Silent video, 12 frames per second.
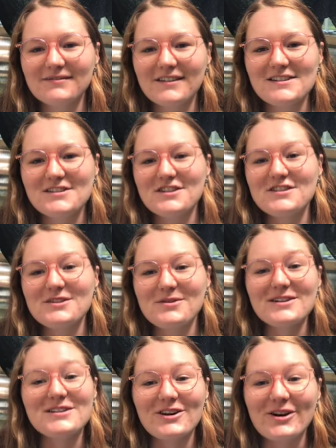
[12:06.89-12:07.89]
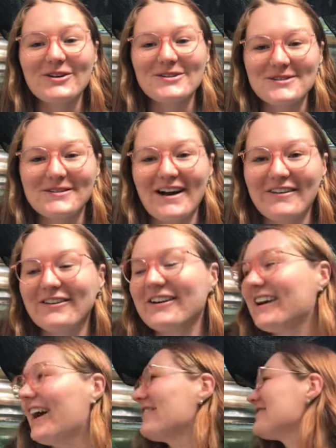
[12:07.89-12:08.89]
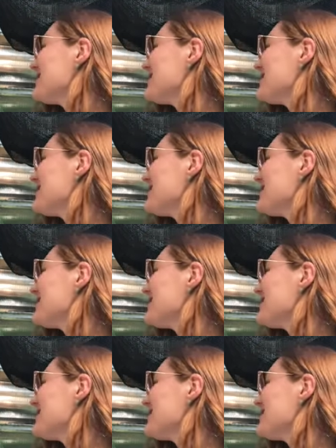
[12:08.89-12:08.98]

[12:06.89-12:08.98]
He's just doing circles around the greenhouse.